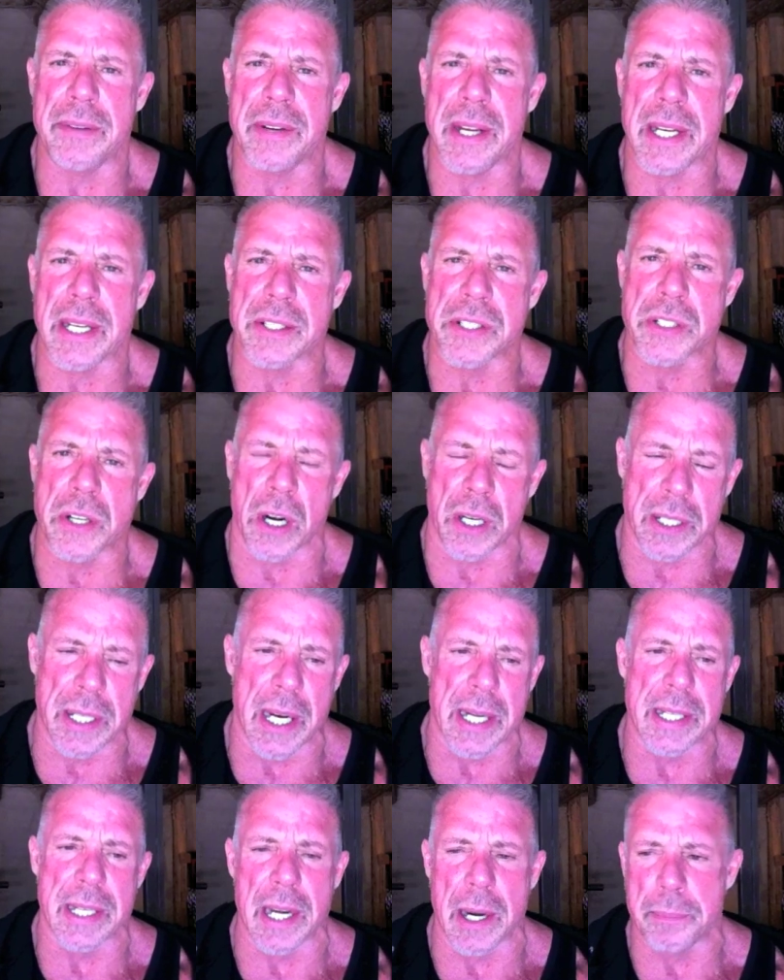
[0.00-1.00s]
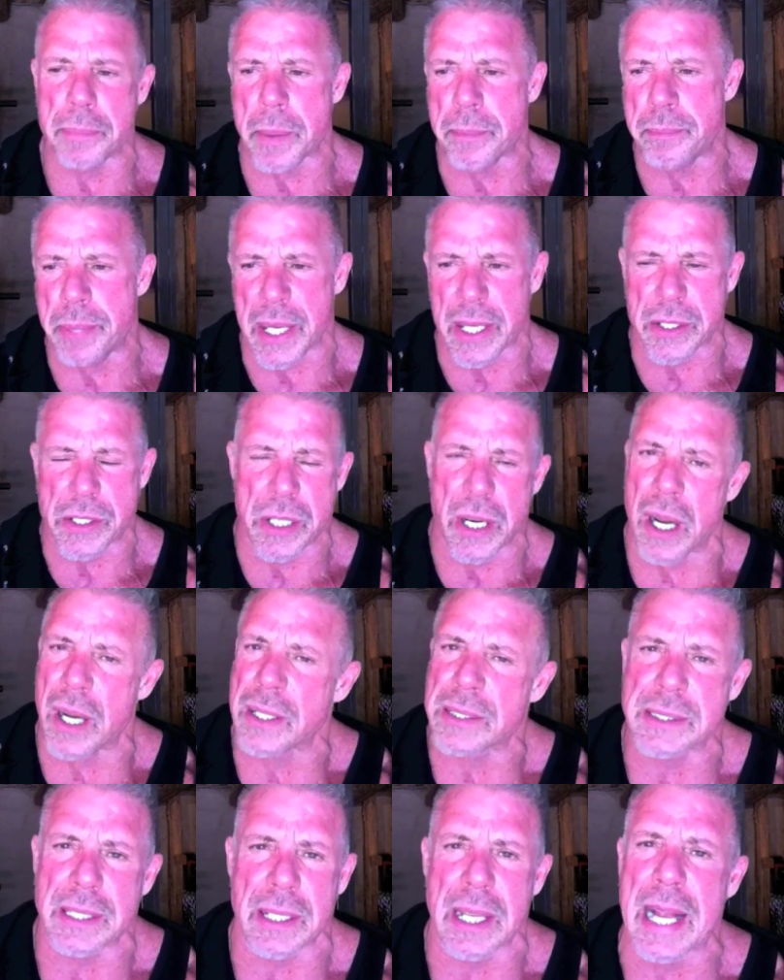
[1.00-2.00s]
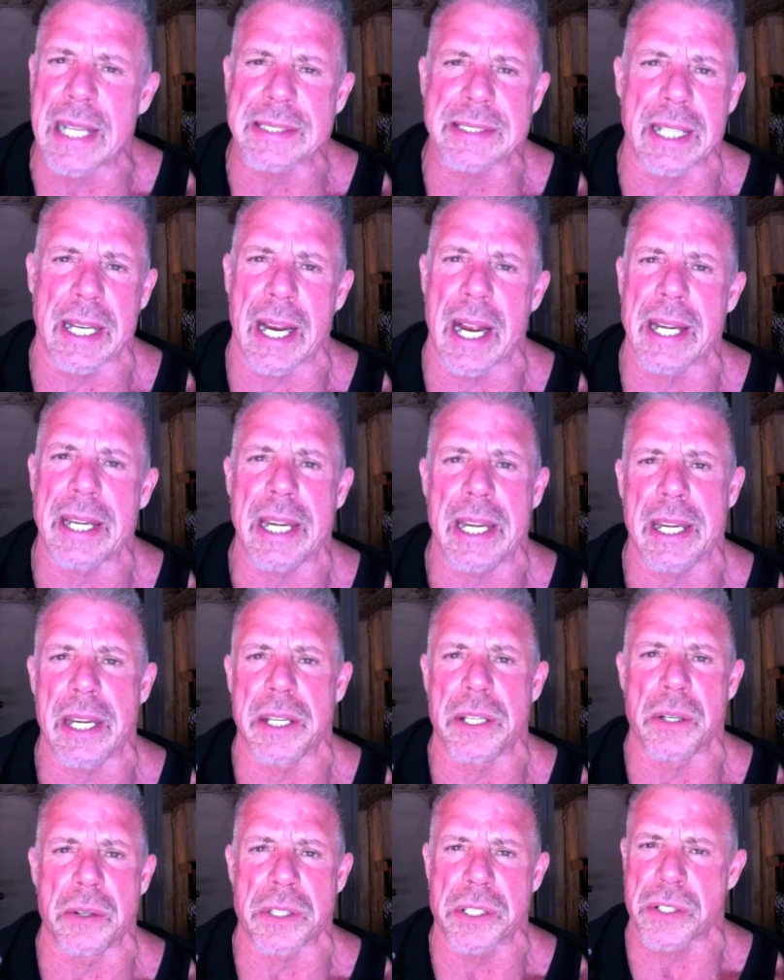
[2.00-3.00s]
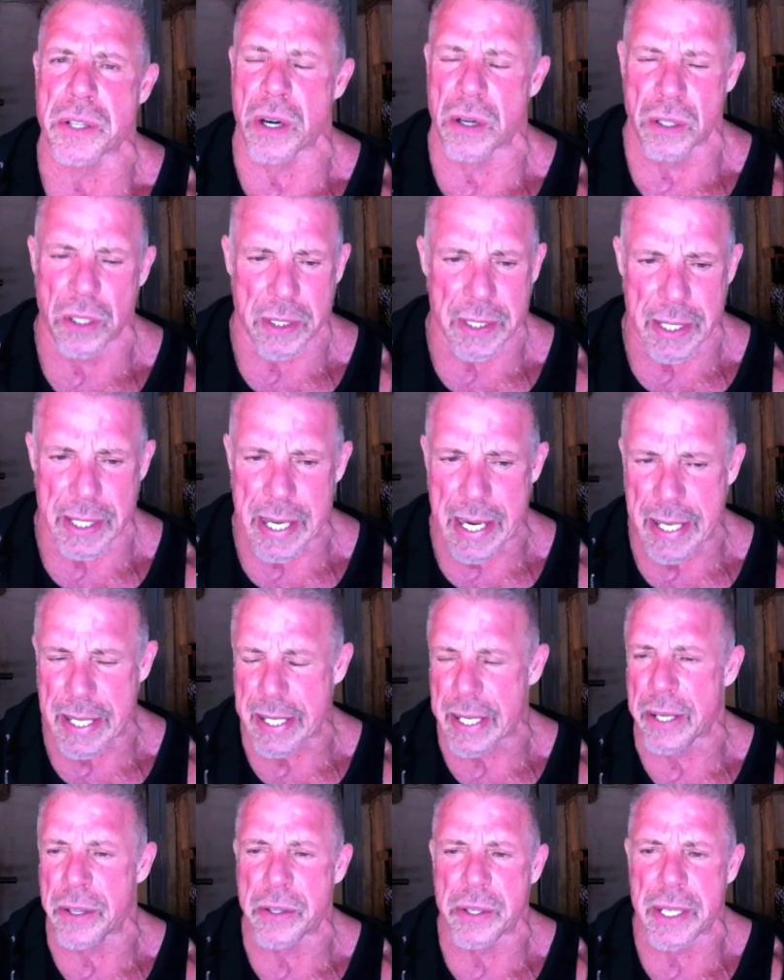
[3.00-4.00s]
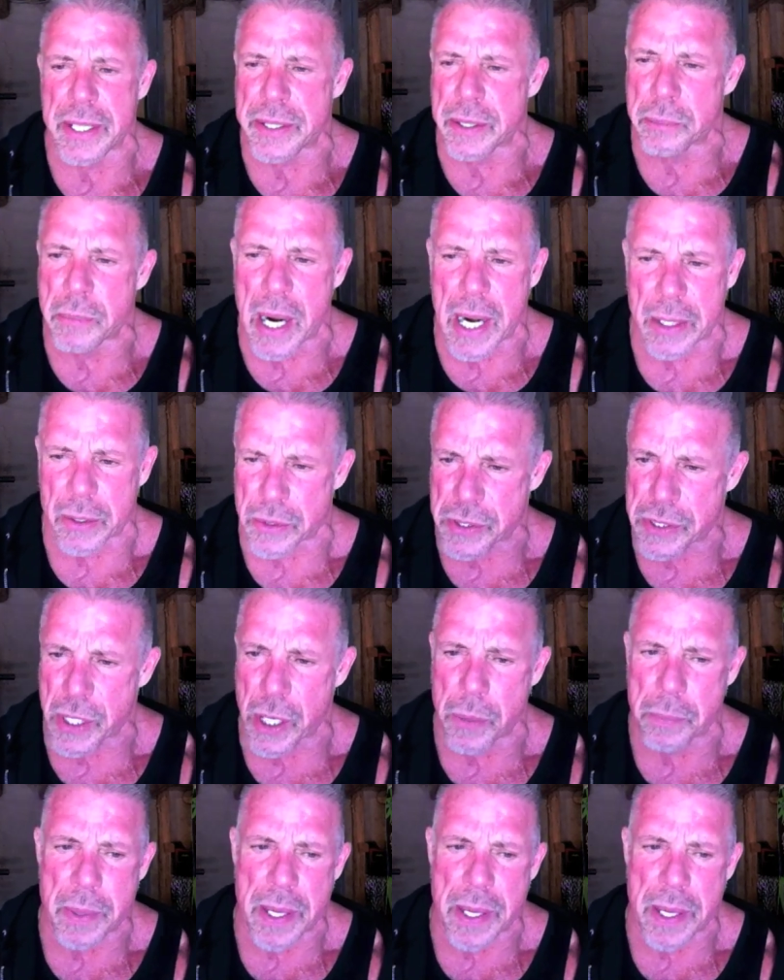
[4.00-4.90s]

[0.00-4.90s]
He can start cutting it up in big chunks. The last thing I need to do is start looking at it underneath the microscope.